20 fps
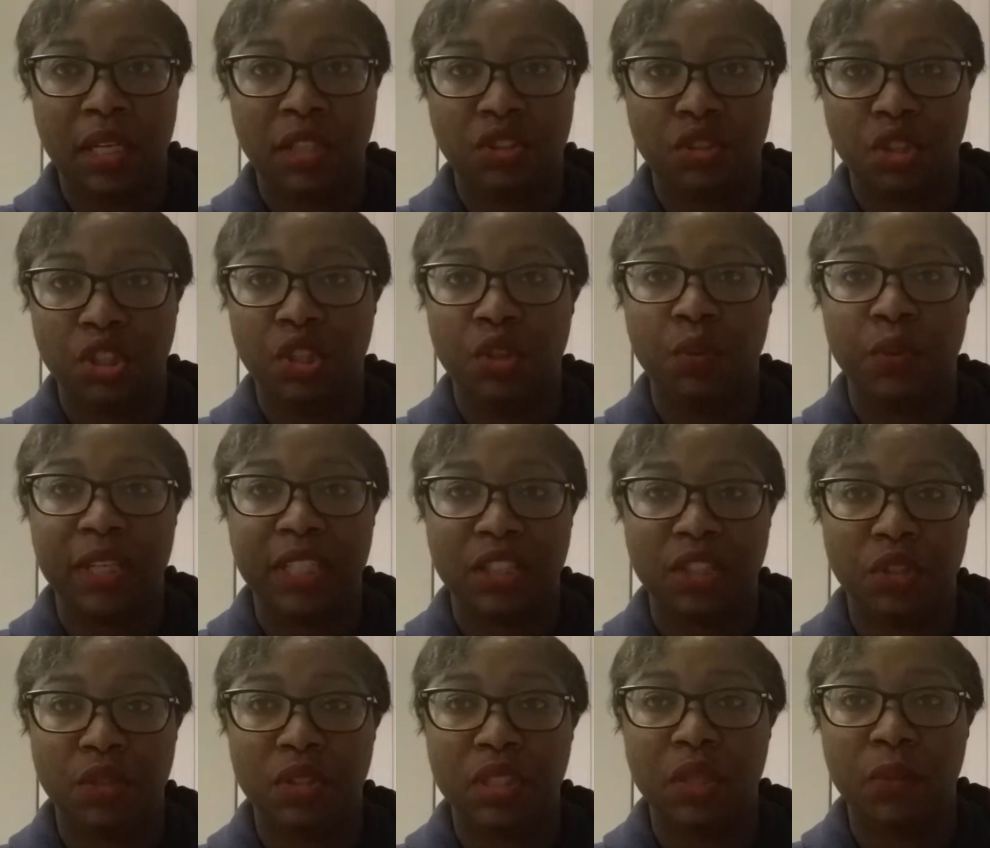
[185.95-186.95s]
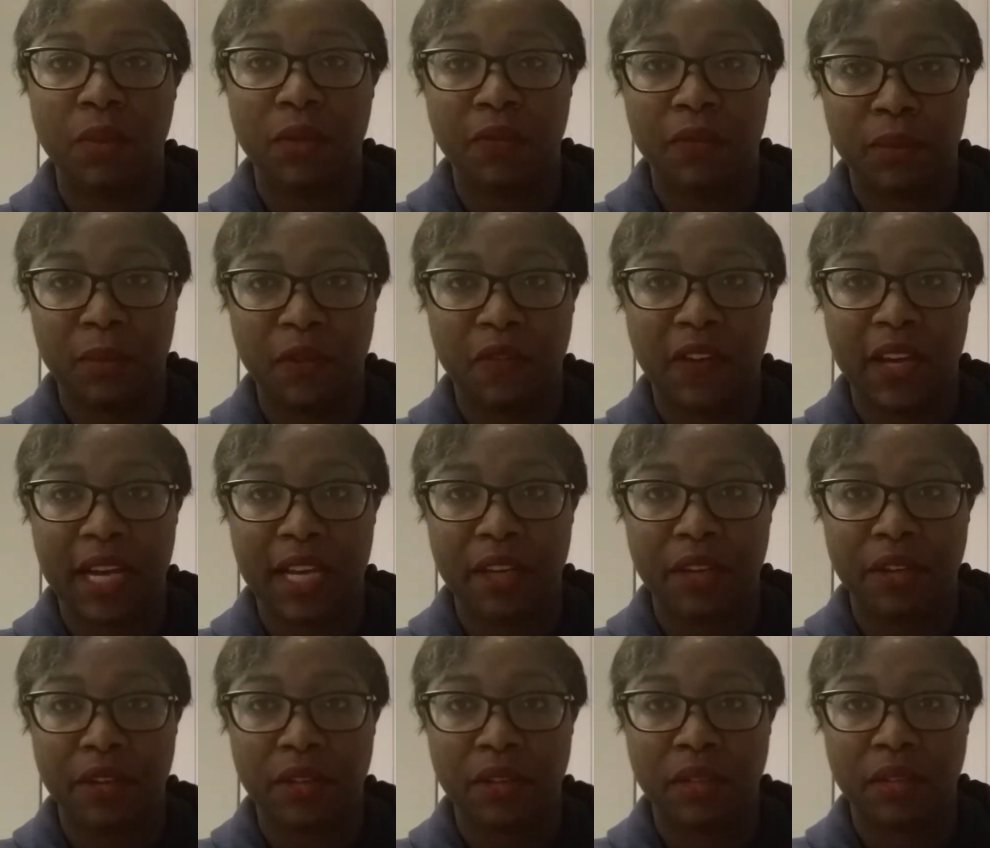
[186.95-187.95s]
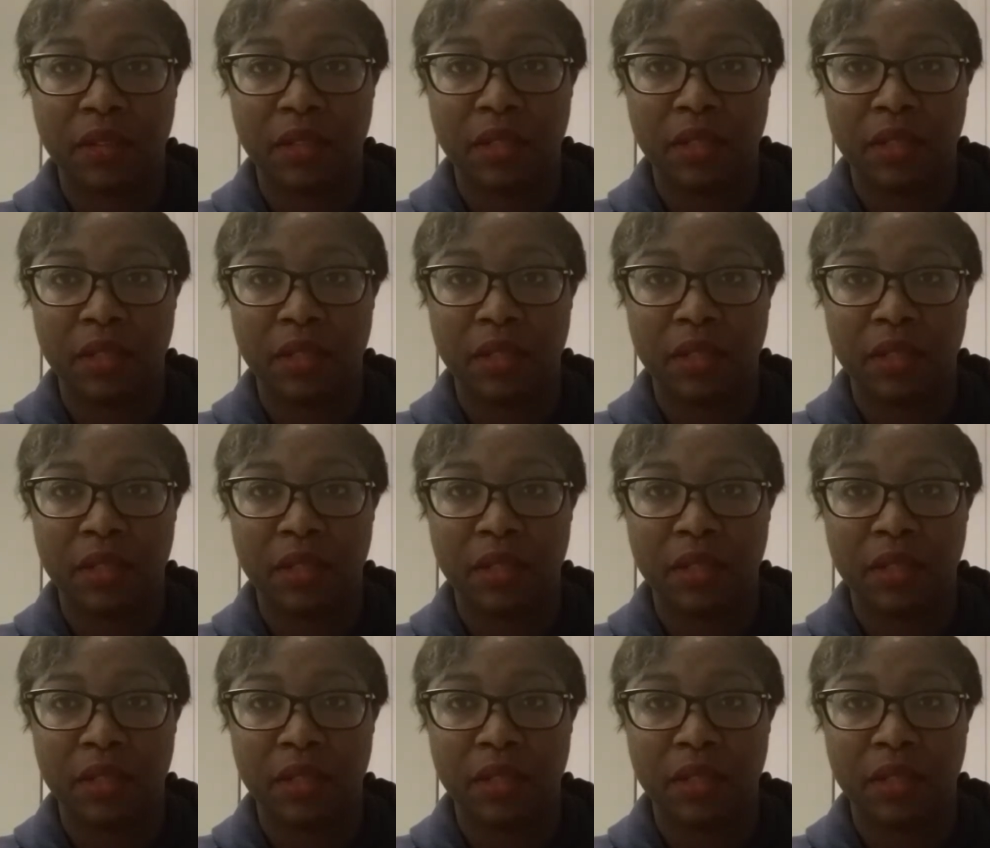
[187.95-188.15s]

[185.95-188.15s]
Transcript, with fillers: So you rescue someone from the fire.